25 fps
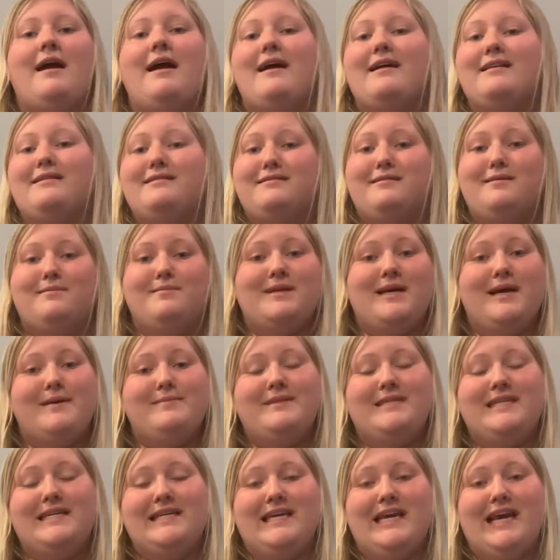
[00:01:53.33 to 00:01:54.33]
and
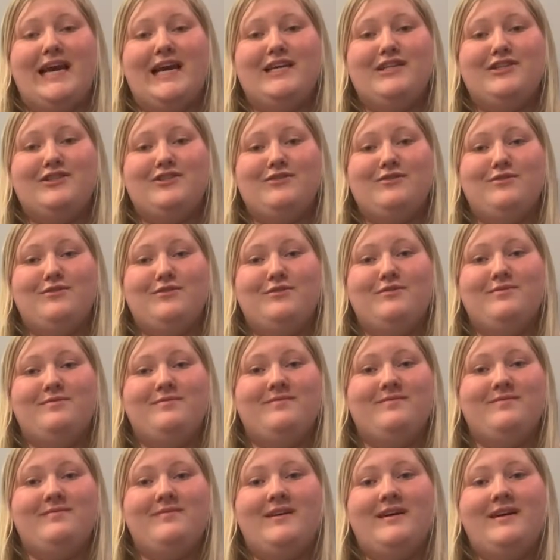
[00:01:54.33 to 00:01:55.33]
sometimes the occasional
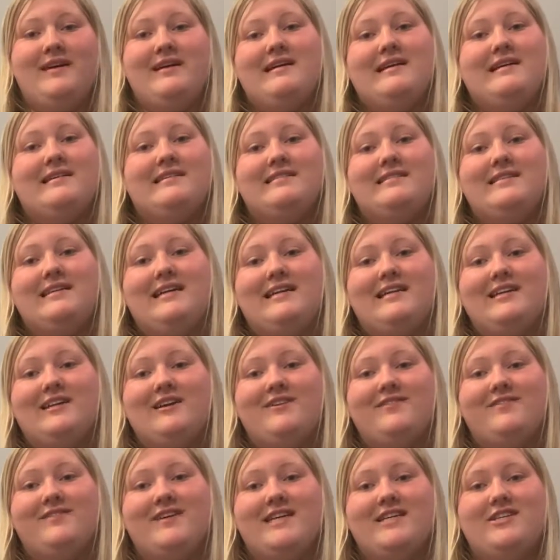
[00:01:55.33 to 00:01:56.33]
standing
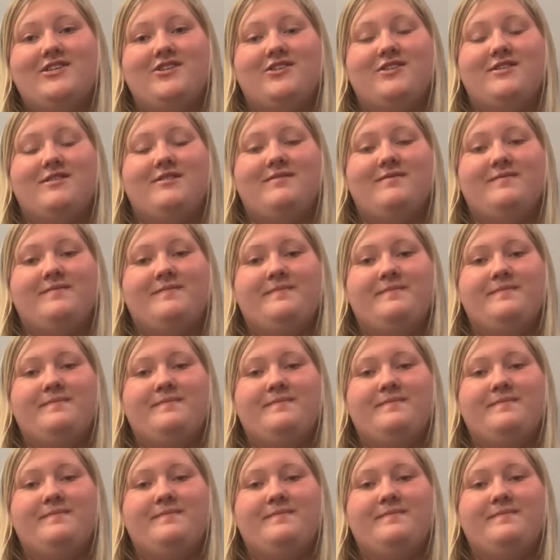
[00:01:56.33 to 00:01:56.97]
ovation.